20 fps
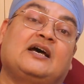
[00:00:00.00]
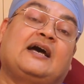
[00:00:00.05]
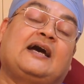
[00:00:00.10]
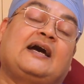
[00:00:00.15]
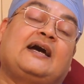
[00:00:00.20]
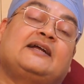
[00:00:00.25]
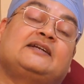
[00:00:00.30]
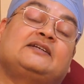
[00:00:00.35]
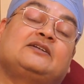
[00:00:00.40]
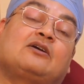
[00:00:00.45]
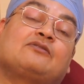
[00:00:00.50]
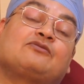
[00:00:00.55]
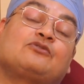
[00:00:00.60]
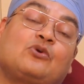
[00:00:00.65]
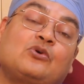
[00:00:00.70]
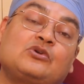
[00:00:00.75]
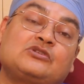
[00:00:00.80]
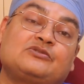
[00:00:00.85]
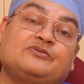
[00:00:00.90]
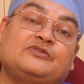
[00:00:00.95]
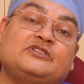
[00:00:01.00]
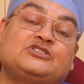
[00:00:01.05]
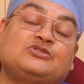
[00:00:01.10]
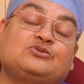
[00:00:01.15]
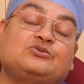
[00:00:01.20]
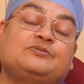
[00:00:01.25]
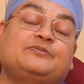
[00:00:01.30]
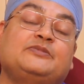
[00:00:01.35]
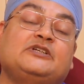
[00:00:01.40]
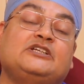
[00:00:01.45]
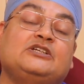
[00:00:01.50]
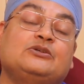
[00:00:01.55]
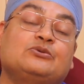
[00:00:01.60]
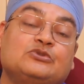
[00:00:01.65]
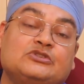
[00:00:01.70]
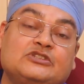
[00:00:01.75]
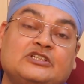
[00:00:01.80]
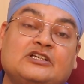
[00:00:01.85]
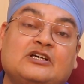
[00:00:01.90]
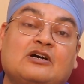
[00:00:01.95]
and of course we should be
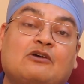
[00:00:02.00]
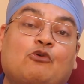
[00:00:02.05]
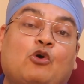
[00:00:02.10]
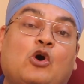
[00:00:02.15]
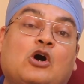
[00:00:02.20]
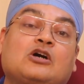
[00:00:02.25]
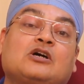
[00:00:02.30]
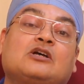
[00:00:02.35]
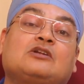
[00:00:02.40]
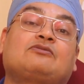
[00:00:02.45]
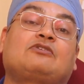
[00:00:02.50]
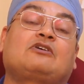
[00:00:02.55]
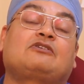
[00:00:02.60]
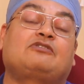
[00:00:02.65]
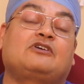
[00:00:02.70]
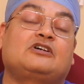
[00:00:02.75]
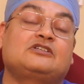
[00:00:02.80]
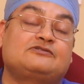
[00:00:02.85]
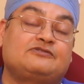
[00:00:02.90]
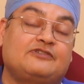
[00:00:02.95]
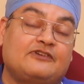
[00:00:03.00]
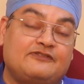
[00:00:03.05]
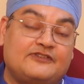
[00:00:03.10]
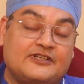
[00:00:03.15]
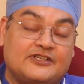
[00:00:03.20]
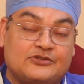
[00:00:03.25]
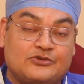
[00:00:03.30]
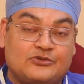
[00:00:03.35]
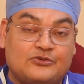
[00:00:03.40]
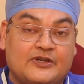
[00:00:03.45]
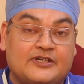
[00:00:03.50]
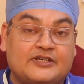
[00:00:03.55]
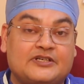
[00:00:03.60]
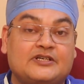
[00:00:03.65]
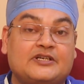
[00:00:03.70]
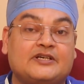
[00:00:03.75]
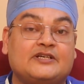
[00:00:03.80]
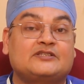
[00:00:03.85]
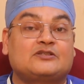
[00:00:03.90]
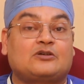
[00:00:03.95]
using a walker for first 15 to 20
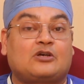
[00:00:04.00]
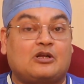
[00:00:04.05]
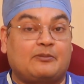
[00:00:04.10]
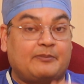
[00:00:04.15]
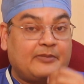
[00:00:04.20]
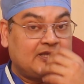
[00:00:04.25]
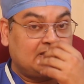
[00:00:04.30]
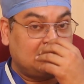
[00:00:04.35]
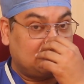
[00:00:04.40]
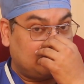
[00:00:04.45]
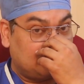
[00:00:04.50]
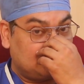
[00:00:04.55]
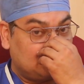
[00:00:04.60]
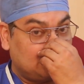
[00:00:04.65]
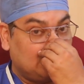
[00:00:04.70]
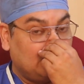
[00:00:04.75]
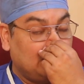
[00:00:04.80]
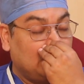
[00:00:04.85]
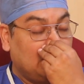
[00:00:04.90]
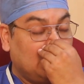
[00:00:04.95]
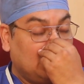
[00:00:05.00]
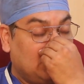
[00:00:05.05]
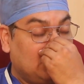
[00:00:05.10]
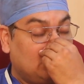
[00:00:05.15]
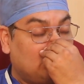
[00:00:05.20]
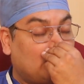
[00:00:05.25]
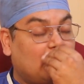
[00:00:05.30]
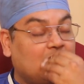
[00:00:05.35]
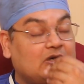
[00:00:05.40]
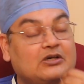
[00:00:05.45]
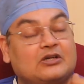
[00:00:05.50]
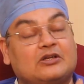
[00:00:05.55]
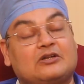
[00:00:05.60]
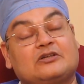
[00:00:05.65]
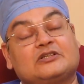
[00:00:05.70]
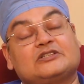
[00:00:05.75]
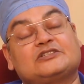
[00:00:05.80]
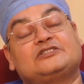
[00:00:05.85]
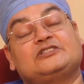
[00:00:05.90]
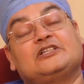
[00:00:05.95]
days or a month or so, walker
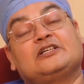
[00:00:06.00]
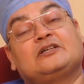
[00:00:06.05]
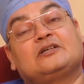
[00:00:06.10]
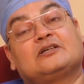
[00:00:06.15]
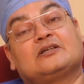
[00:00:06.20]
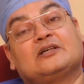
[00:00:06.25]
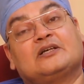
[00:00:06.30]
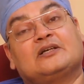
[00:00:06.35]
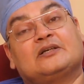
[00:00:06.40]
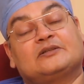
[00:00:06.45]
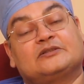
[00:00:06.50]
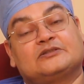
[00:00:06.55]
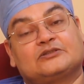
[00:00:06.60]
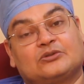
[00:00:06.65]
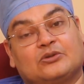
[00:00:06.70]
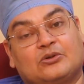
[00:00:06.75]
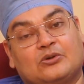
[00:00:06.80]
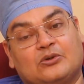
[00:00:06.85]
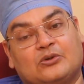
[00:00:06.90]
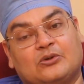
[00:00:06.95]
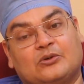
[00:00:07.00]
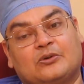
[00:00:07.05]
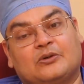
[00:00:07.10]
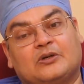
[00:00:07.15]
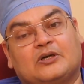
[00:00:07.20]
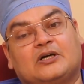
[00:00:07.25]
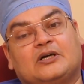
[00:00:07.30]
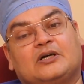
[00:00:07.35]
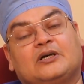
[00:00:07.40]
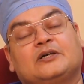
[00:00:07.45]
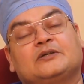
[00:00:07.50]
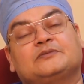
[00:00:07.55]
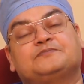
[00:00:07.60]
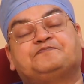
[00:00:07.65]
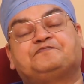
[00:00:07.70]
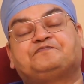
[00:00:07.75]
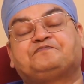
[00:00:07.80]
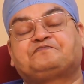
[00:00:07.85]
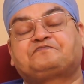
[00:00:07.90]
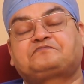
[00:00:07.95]
or a stick. So
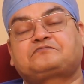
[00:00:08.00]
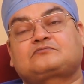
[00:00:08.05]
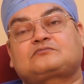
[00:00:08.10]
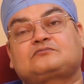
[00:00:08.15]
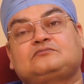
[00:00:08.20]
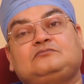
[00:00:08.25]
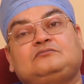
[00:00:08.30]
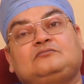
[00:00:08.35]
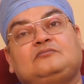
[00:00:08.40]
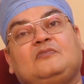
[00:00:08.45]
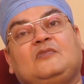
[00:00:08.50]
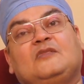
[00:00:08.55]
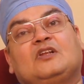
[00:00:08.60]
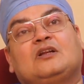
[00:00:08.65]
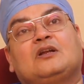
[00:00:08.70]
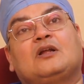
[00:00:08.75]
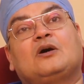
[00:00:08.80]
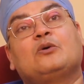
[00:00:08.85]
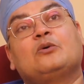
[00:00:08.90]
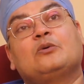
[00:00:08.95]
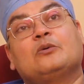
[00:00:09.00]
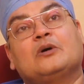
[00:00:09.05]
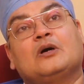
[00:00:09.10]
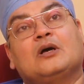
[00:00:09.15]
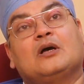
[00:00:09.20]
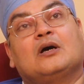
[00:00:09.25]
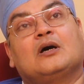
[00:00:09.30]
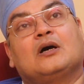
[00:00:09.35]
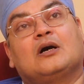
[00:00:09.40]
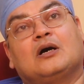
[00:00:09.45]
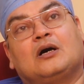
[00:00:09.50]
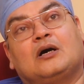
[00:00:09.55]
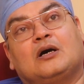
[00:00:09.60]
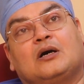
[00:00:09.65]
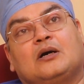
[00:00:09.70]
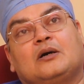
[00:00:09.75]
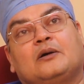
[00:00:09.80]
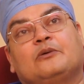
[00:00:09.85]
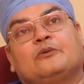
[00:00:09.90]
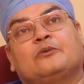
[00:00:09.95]
now
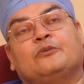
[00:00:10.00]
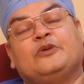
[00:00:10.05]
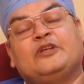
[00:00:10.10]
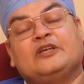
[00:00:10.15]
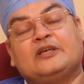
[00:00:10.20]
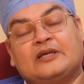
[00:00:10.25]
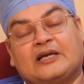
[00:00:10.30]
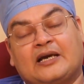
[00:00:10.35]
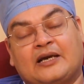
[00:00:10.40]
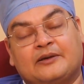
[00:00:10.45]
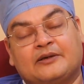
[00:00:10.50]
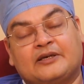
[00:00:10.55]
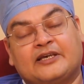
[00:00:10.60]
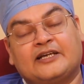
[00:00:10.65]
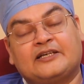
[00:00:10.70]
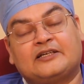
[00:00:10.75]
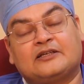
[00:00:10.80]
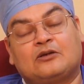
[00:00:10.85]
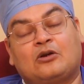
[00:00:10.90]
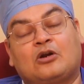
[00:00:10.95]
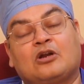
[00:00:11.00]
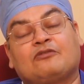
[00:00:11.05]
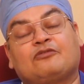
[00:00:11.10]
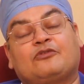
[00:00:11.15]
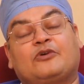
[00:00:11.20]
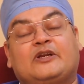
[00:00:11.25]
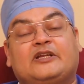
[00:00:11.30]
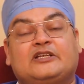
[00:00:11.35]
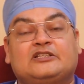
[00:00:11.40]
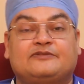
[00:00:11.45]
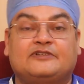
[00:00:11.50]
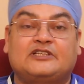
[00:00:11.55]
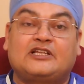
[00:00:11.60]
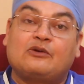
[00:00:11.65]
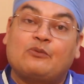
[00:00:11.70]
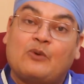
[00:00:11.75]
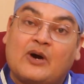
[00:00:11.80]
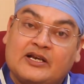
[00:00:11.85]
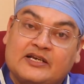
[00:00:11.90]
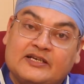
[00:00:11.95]
we get a lot of queries
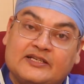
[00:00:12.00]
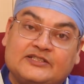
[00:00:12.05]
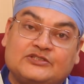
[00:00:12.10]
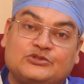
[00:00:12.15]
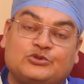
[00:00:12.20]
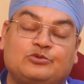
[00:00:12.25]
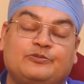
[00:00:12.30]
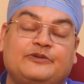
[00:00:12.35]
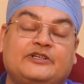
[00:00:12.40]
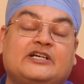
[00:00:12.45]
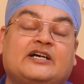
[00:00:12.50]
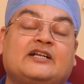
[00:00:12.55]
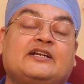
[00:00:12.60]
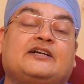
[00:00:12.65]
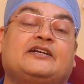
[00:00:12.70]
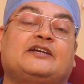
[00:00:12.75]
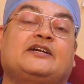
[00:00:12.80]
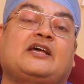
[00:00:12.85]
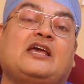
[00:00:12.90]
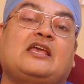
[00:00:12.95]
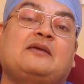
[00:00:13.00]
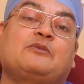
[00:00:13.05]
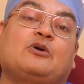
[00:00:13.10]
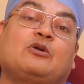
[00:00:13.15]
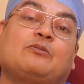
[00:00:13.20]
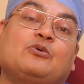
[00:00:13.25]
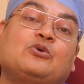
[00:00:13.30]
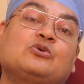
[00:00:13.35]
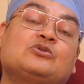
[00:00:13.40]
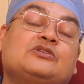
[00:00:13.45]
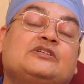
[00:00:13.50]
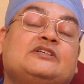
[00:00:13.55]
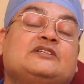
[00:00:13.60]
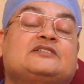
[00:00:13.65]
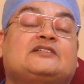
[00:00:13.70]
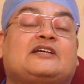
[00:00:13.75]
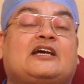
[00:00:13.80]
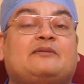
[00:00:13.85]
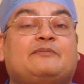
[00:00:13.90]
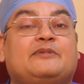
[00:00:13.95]
whether one knee should be done at a time or both
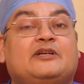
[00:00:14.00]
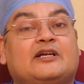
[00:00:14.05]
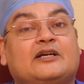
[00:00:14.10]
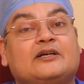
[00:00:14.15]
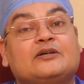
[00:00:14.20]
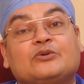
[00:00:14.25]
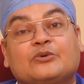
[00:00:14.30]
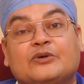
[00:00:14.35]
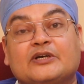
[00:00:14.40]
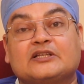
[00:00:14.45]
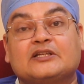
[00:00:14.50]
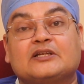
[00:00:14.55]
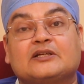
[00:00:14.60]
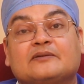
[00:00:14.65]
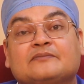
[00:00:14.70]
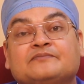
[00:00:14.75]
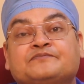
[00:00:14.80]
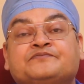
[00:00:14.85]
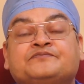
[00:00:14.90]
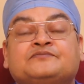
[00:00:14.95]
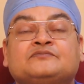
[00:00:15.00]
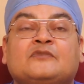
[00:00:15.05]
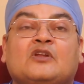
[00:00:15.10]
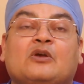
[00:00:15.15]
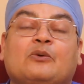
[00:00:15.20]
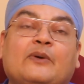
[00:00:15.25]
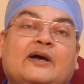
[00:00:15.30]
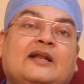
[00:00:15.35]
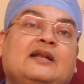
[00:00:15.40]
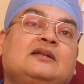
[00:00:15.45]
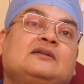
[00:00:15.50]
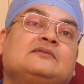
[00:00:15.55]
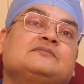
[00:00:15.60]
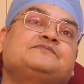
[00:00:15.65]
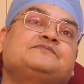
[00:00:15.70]
knees can be done together. Well,